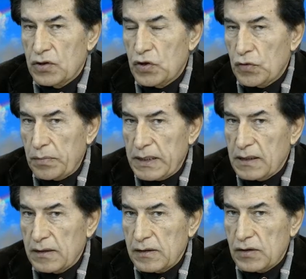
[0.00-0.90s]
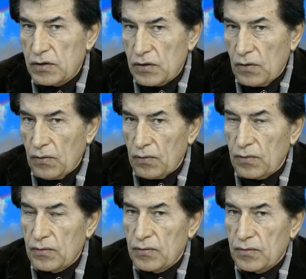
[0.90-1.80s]
to be so
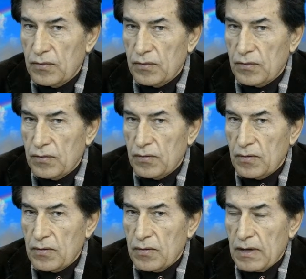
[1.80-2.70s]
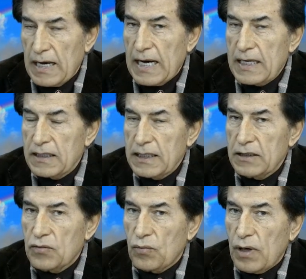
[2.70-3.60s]
and
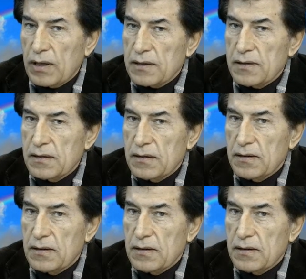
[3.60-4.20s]
it was.